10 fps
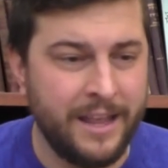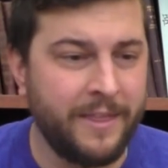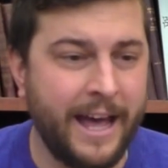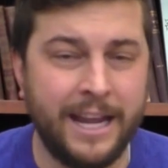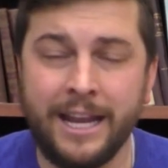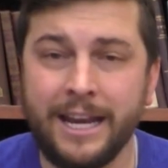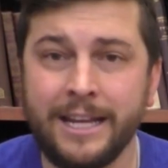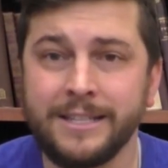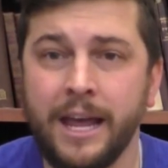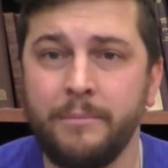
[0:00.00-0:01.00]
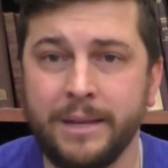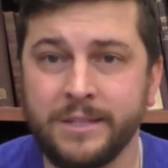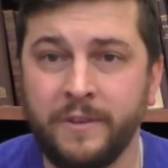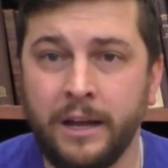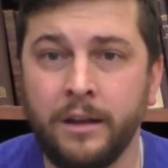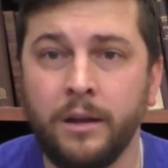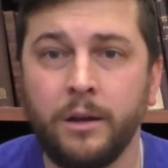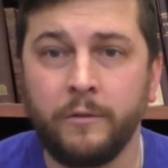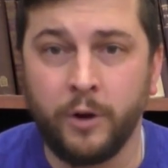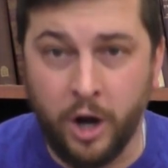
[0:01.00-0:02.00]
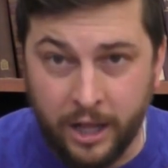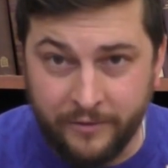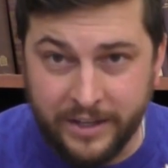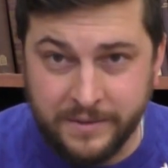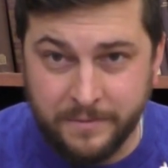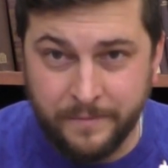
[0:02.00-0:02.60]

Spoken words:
that it is a mitzvah for all of us.